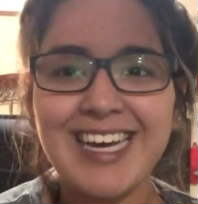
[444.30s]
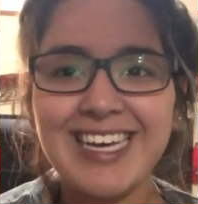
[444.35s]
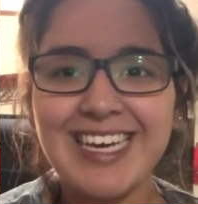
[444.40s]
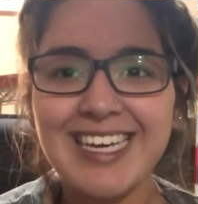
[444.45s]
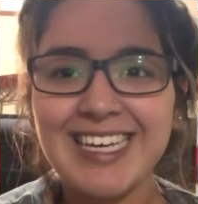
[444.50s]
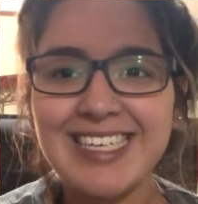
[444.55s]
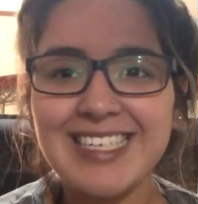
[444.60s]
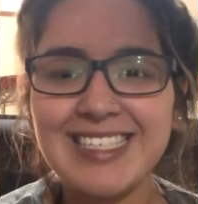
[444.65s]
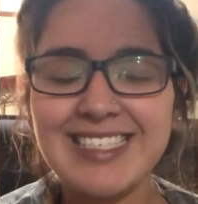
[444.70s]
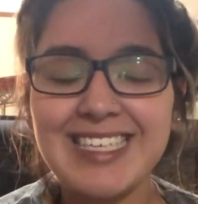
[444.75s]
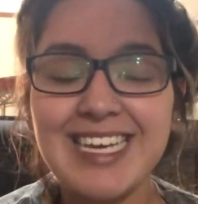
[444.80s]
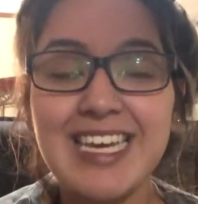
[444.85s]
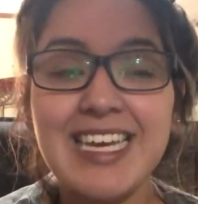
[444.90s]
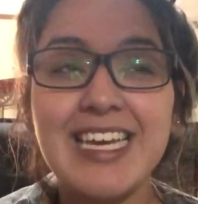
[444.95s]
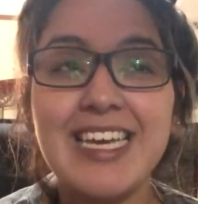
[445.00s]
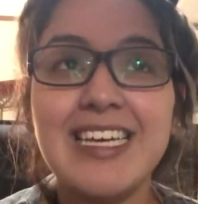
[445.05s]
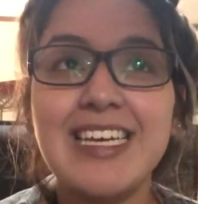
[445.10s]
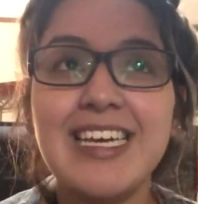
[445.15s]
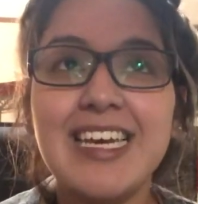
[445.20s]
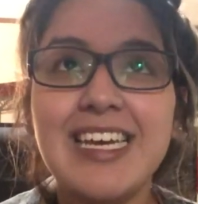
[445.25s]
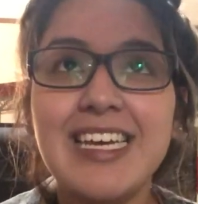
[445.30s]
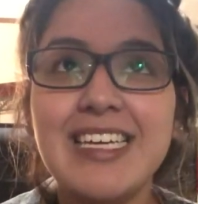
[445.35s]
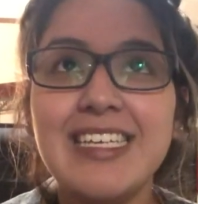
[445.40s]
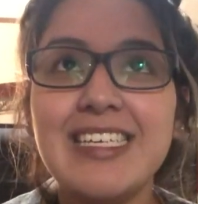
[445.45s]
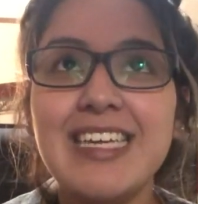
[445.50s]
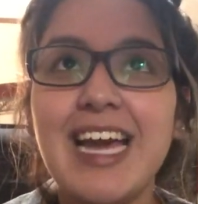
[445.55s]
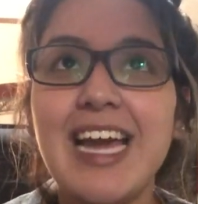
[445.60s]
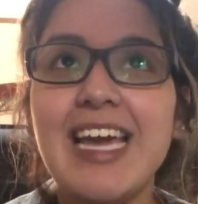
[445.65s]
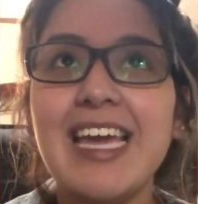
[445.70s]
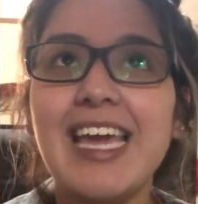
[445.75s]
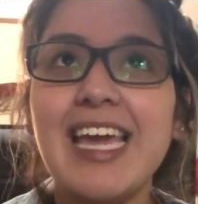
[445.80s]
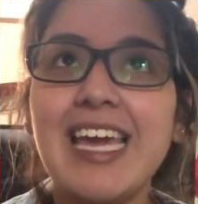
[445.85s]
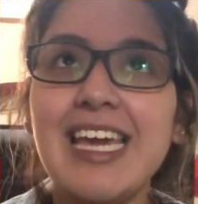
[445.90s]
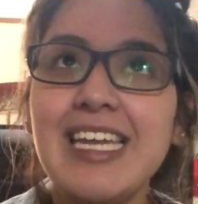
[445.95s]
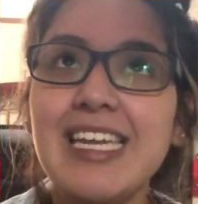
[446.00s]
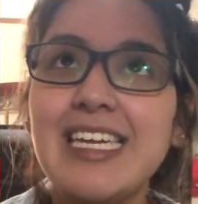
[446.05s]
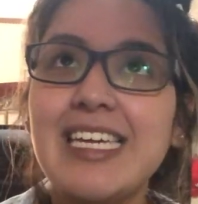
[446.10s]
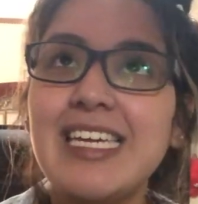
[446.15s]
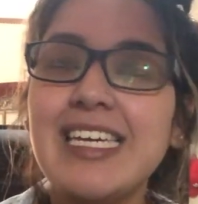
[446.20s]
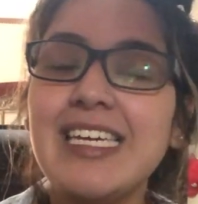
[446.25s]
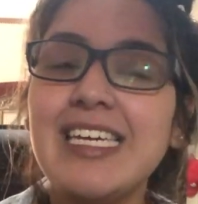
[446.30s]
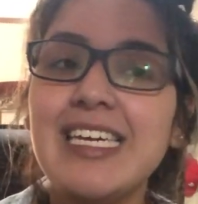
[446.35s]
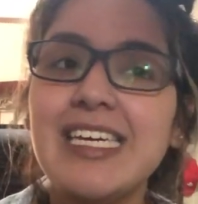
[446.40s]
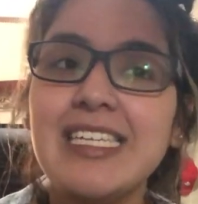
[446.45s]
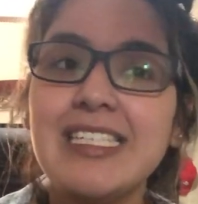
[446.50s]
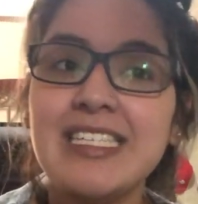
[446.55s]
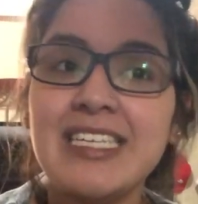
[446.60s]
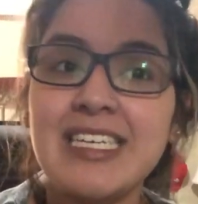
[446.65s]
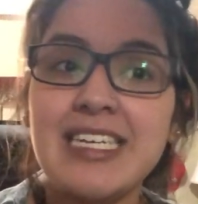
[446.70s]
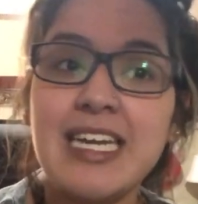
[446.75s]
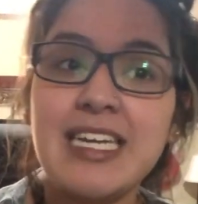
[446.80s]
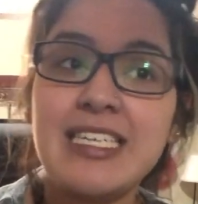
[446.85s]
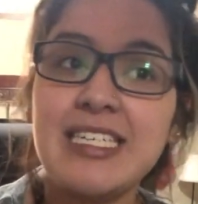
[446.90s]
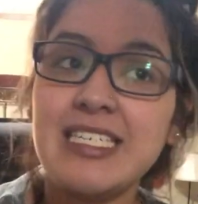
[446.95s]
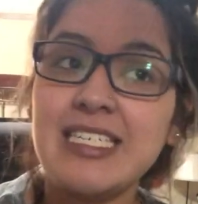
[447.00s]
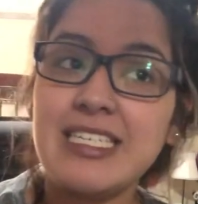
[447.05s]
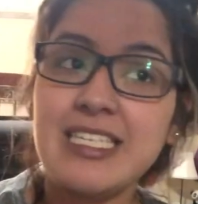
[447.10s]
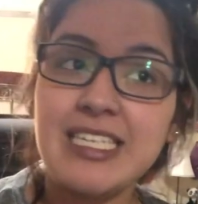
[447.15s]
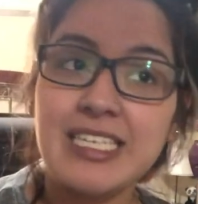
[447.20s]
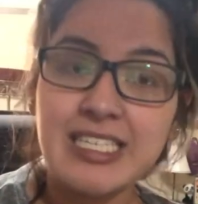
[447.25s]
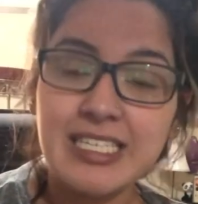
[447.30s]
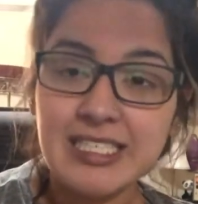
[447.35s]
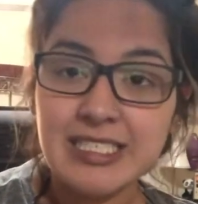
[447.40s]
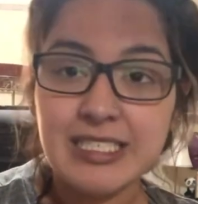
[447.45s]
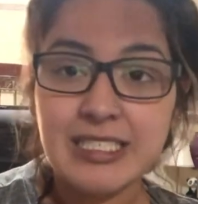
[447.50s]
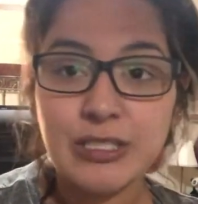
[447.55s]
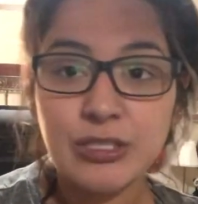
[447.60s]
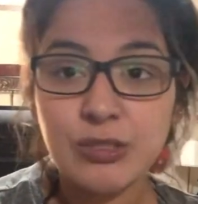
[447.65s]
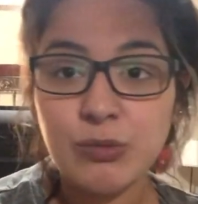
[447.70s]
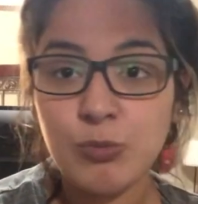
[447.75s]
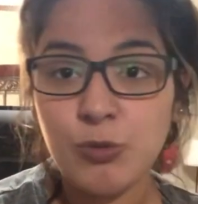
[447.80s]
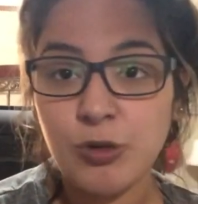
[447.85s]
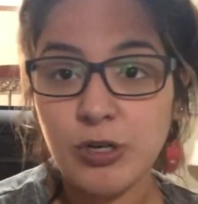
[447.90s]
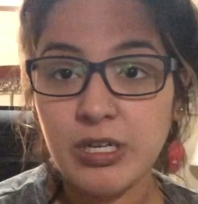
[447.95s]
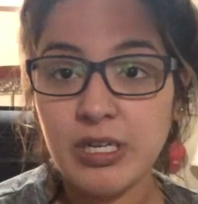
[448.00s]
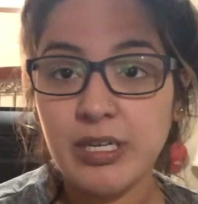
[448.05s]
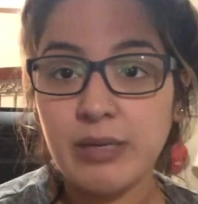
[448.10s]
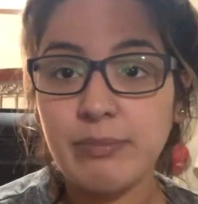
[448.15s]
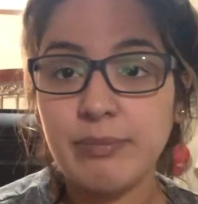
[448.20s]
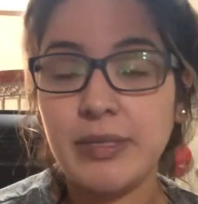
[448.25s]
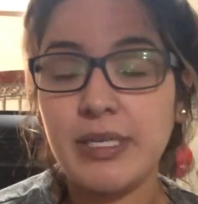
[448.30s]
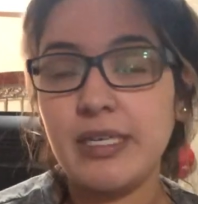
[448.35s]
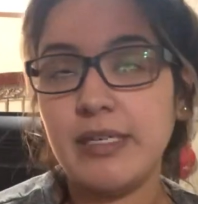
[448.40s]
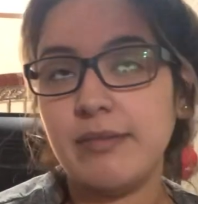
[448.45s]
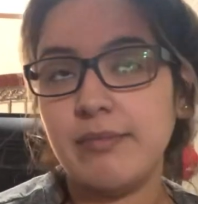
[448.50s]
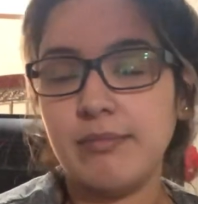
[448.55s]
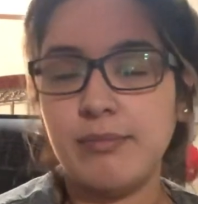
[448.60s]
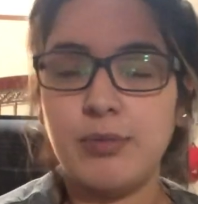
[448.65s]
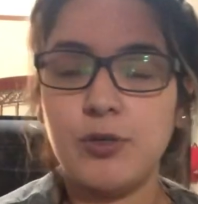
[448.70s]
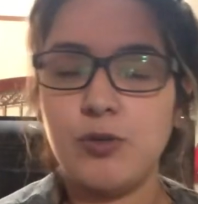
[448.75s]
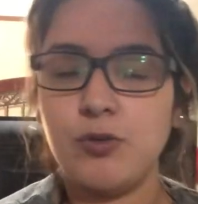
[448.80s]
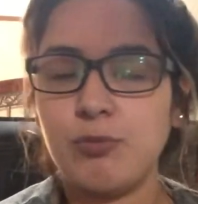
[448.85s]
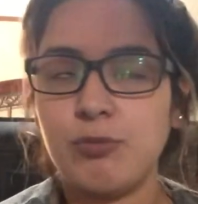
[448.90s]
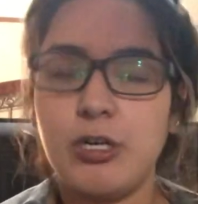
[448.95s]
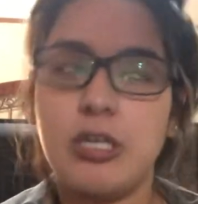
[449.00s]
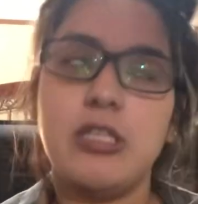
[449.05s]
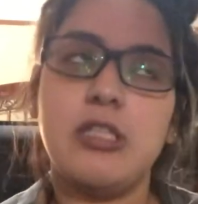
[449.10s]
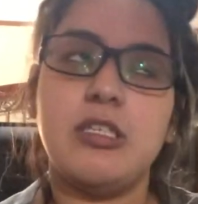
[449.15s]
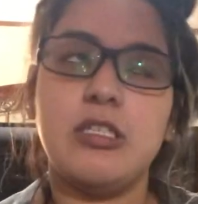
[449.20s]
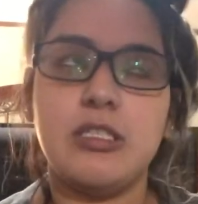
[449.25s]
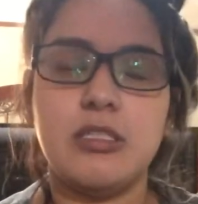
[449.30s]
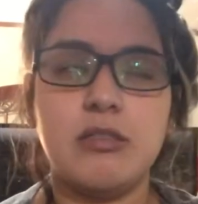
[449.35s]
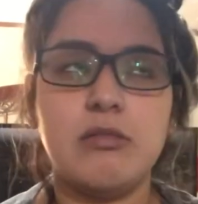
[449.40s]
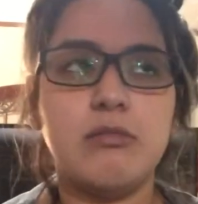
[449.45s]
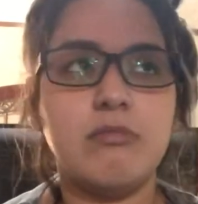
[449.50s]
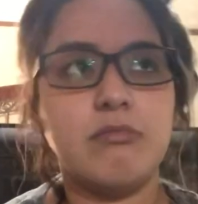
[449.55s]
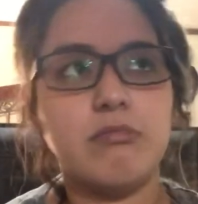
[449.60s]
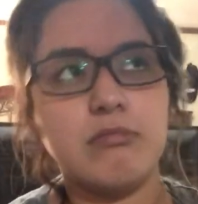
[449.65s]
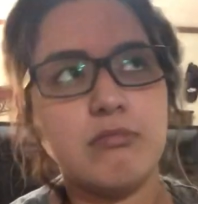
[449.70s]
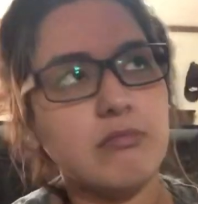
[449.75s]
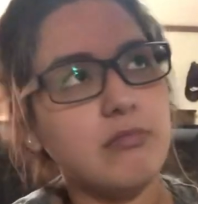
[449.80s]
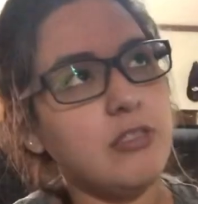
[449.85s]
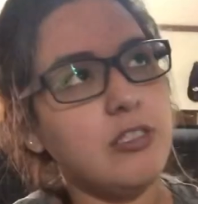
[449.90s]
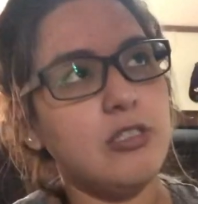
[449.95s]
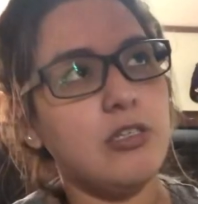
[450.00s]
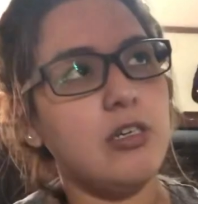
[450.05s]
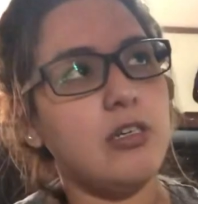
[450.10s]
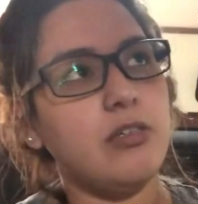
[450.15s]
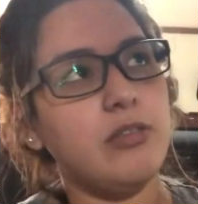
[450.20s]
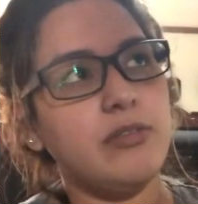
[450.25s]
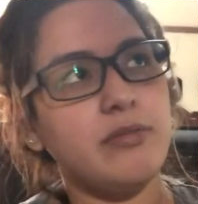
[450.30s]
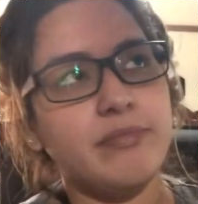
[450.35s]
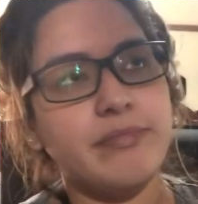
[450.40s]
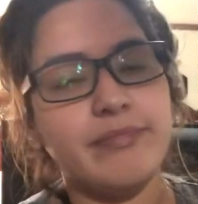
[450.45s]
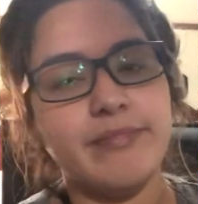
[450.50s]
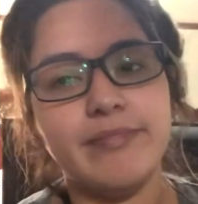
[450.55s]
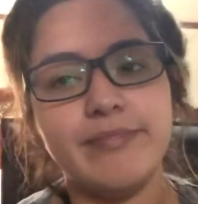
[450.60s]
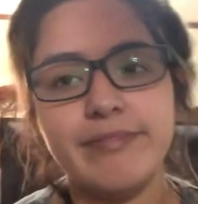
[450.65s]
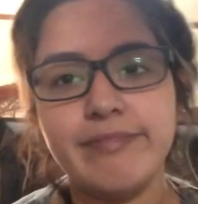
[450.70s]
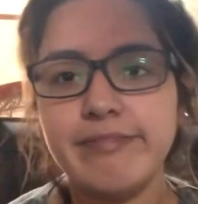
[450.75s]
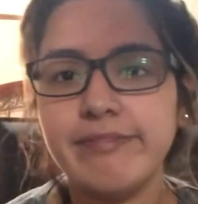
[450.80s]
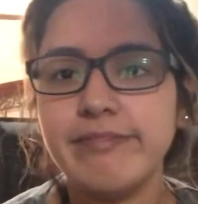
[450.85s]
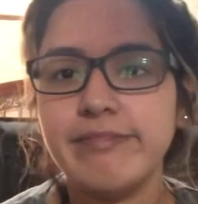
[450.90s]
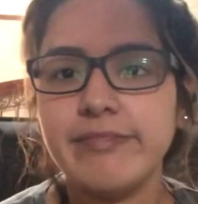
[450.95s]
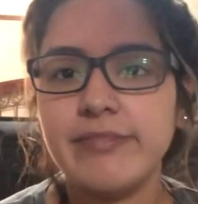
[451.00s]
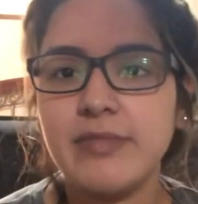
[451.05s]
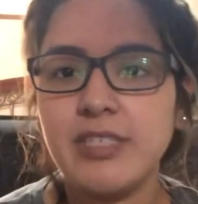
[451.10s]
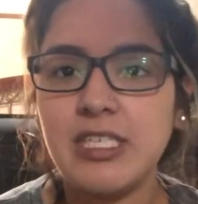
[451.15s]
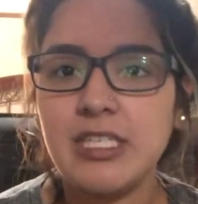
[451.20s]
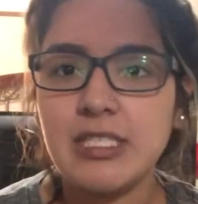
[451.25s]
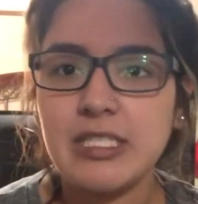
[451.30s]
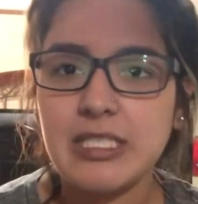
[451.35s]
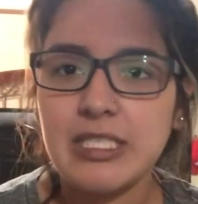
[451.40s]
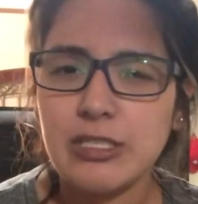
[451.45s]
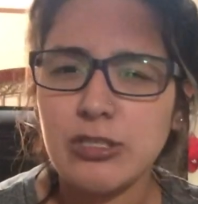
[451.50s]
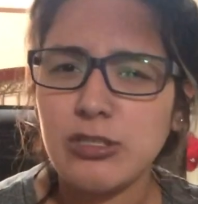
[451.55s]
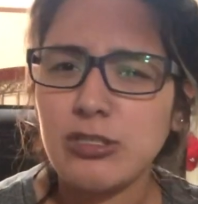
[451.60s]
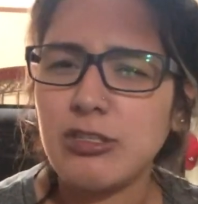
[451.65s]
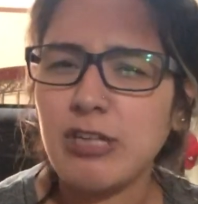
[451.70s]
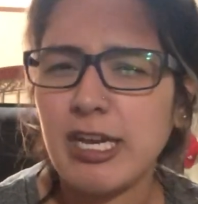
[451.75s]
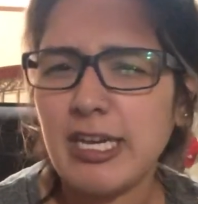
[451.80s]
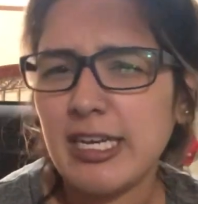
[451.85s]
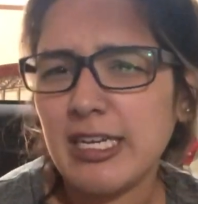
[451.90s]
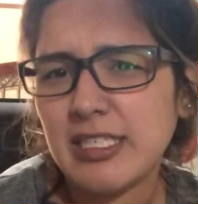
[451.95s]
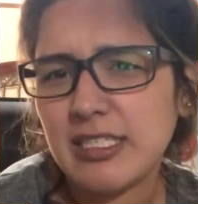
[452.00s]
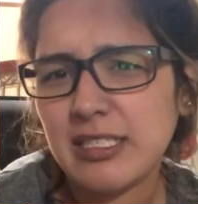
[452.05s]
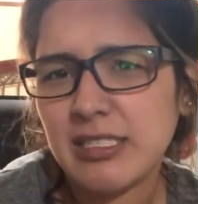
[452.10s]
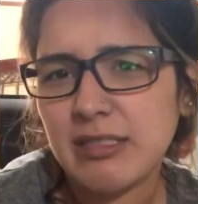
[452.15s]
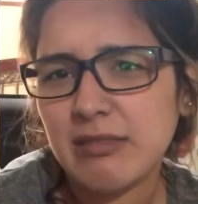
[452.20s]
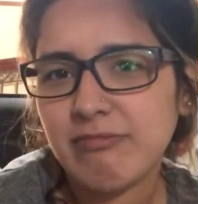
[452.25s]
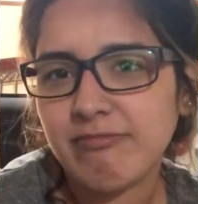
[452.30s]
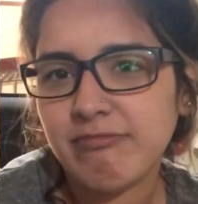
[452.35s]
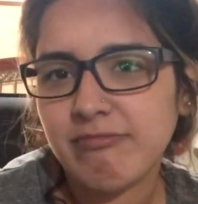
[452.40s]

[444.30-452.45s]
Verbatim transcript: I guess. And I ate it and then I didn't eat until the morning, but bone broth is, you know, considered, I guess,